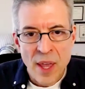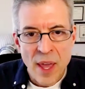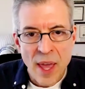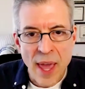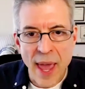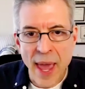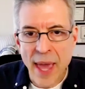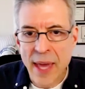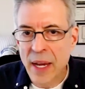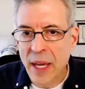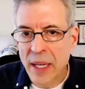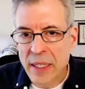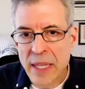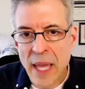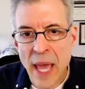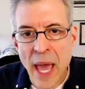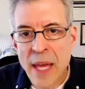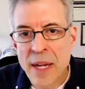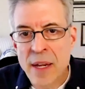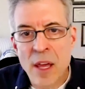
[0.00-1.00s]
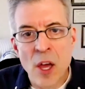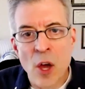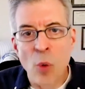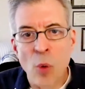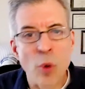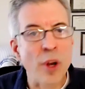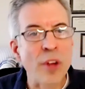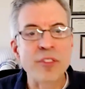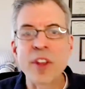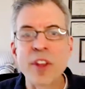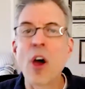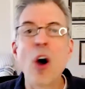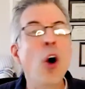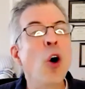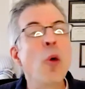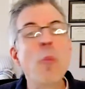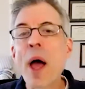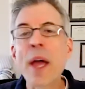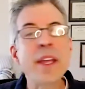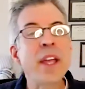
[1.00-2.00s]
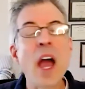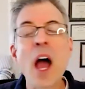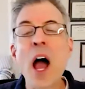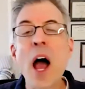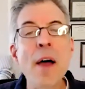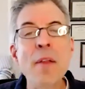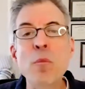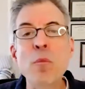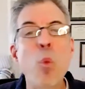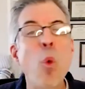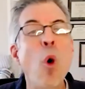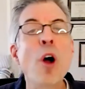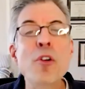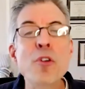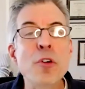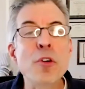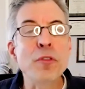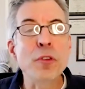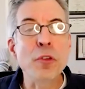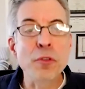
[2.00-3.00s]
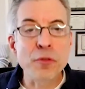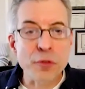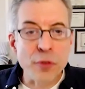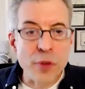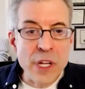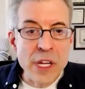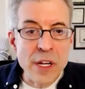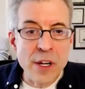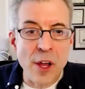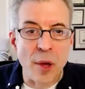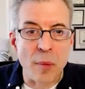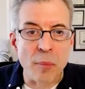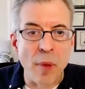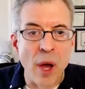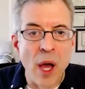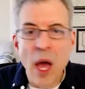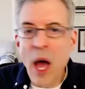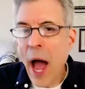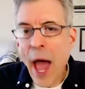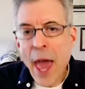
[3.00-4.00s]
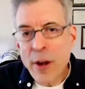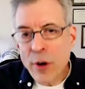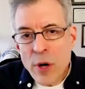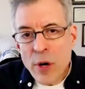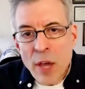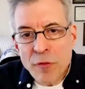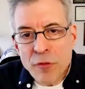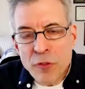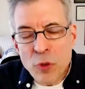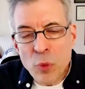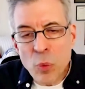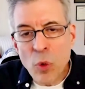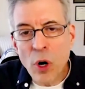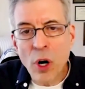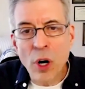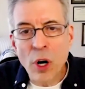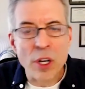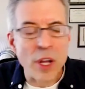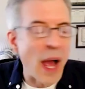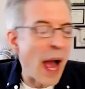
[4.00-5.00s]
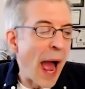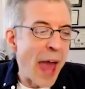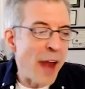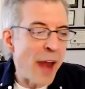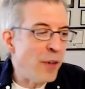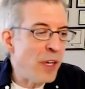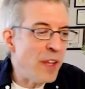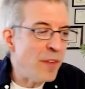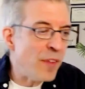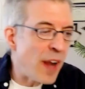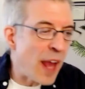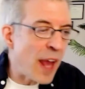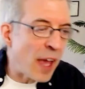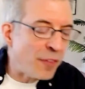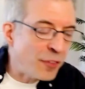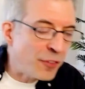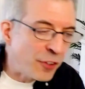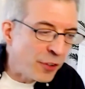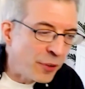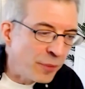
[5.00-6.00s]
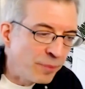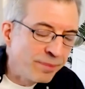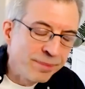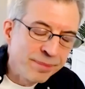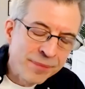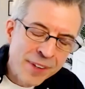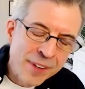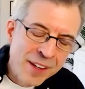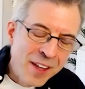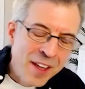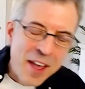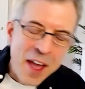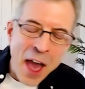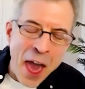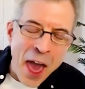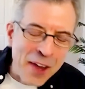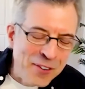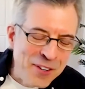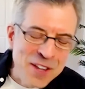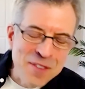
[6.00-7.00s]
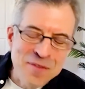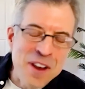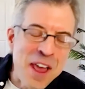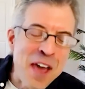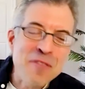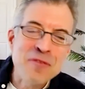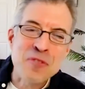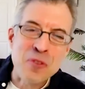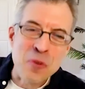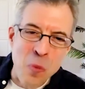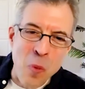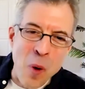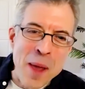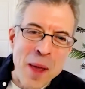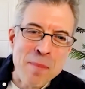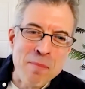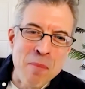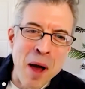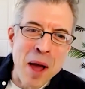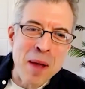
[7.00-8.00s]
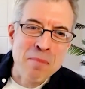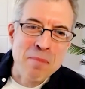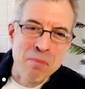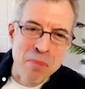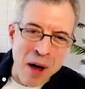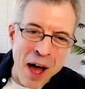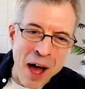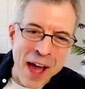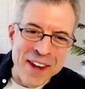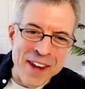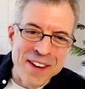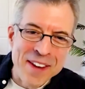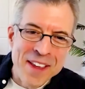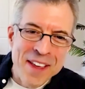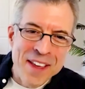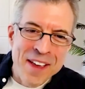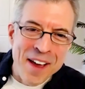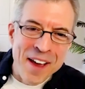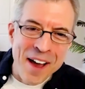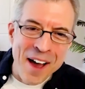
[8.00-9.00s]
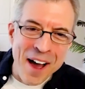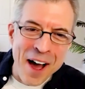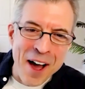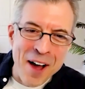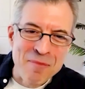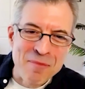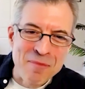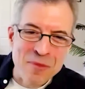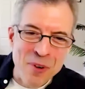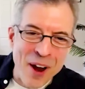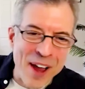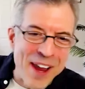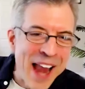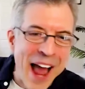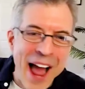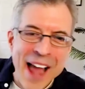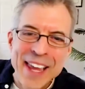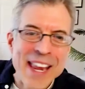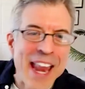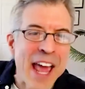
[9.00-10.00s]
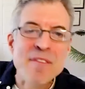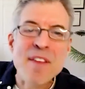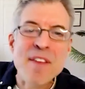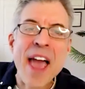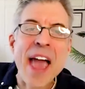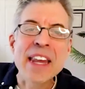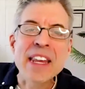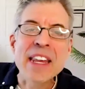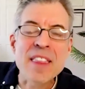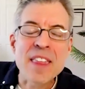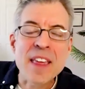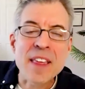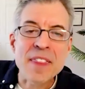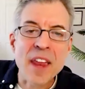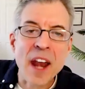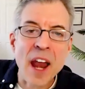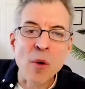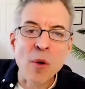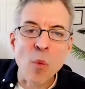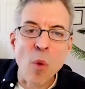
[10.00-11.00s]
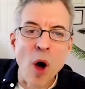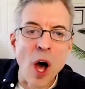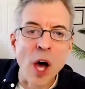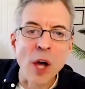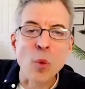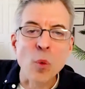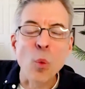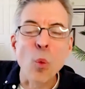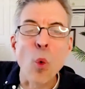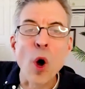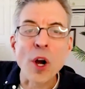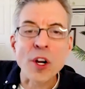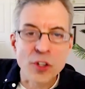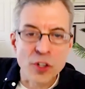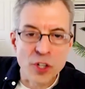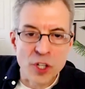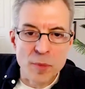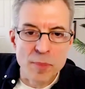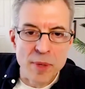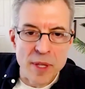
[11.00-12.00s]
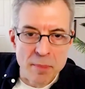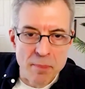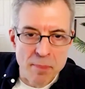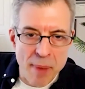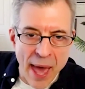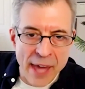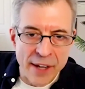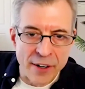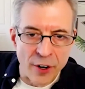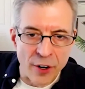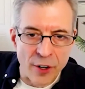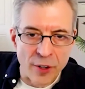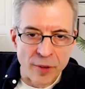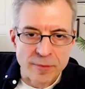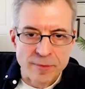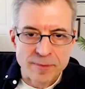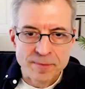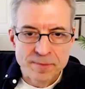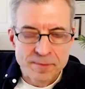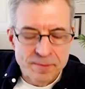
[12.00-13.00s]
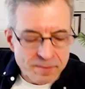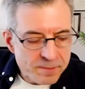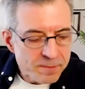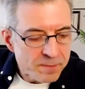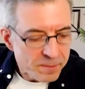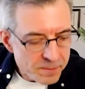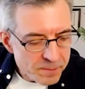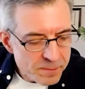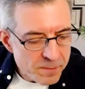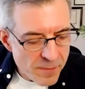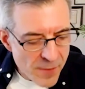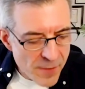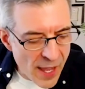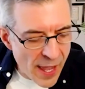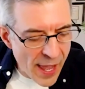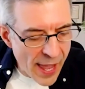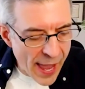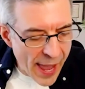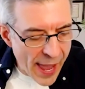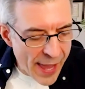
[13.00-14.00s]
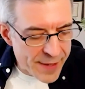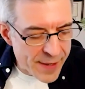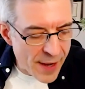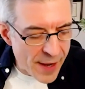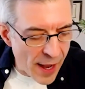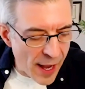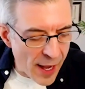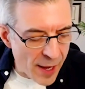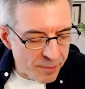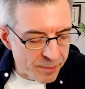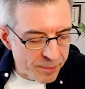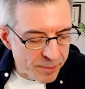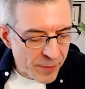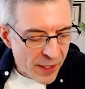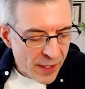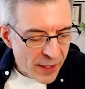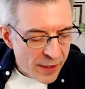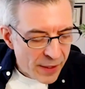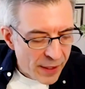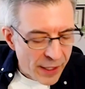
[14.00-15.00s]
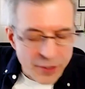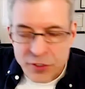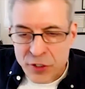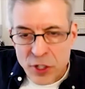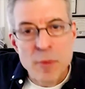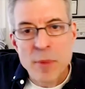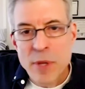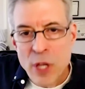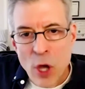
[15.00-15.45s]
And again, we're going to say, oh my God, wonderful freedom. I don't have to work. I don't even have to wipe my butt. Right? I can have anything that I want. What could be better? And it's going to be